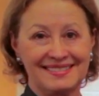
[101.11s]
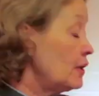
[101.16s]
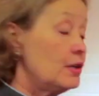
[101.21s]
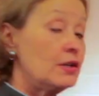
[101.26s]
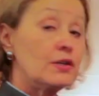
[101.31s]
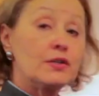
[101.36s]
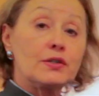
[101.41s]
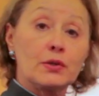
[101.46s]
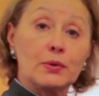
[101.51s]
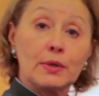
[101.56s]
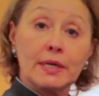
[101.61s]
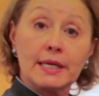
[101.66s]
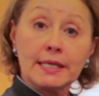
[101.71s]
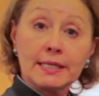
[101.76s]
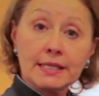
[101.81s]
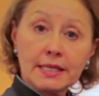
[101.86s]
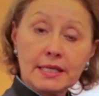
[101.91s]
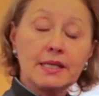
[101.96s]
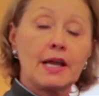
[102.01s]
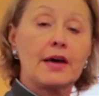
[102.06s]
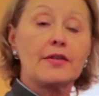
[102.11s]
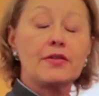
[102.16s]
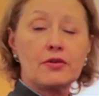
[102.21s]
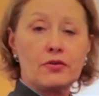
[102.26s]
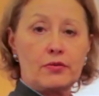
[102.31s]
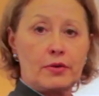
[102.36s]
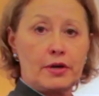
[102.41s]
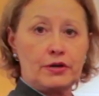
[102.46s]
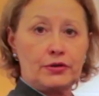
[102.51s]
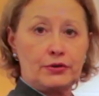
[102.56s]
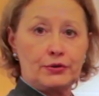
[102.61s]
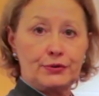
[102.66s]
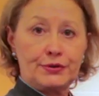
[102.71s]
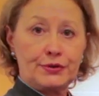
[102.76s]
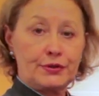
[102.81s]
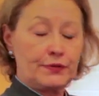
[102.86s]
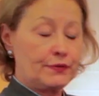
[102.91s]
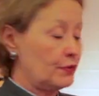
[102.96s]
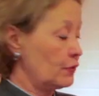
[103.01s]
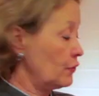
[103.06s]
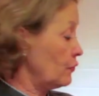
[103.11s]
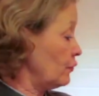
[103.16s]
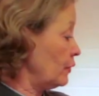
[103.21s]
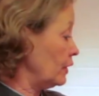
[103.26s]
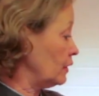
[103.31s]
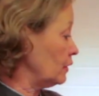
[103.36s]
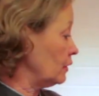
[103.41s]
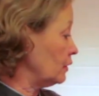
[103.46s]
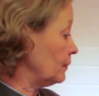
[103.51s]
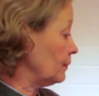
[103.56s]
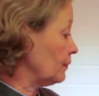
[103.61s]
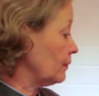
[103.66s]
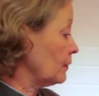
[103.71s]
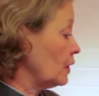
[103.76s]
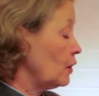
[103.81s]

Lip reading: So here's another great use of the griddle.